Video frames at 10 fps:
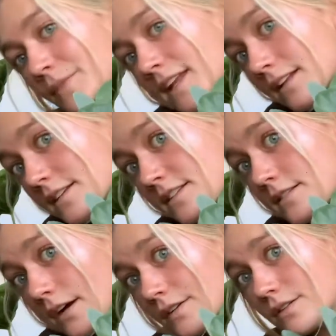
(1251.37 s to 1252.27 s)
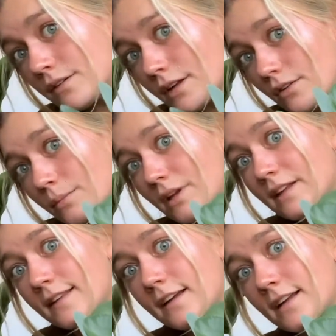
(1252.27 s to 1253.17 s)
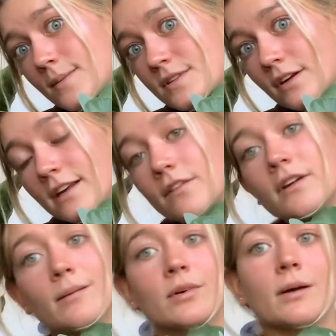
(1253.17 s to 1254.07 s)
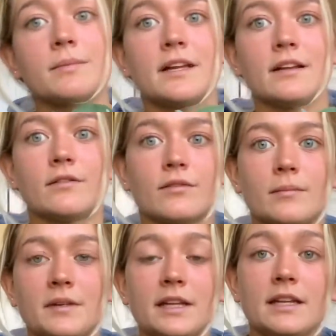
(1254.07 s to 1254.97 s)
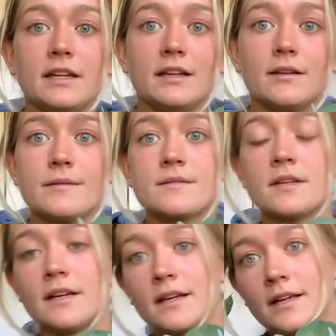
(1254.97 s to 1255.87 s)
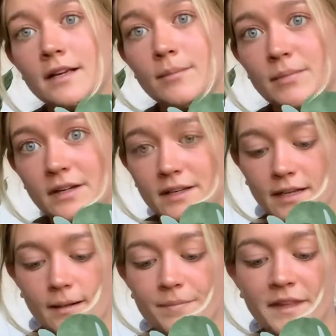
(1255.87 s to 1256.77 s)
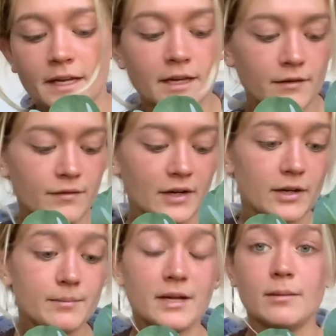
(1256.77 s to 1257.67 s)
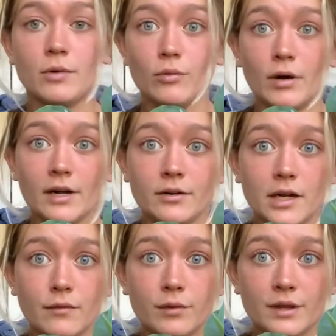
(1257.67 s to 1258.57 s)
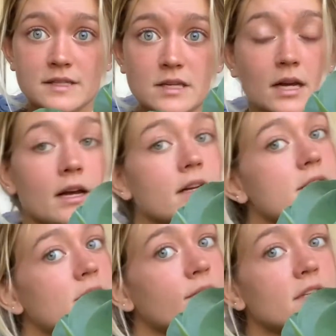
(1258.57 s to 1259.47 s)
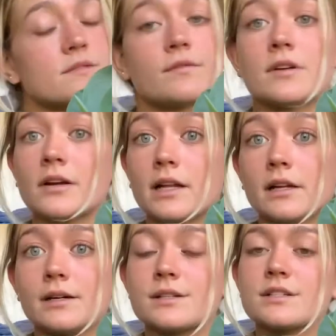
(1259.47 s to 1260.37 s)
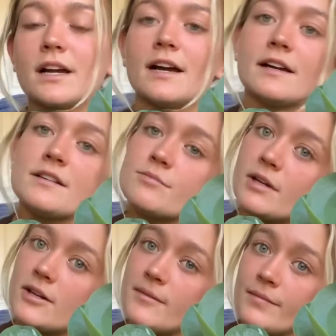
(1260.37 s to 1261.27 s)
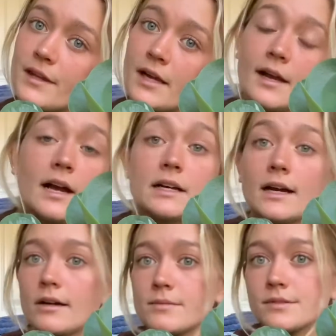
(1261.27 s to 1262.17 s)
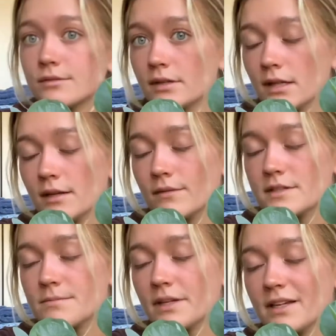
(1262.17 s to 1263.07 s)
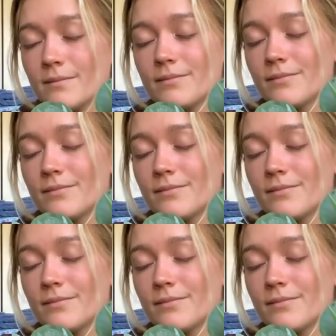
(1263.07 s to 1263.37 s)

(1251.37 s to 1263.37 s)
And this is also another plant that keeps on giving, propagated from leaves. But yeah, very minimal watering for this guy because of its very large size, but I absolutely love this plant.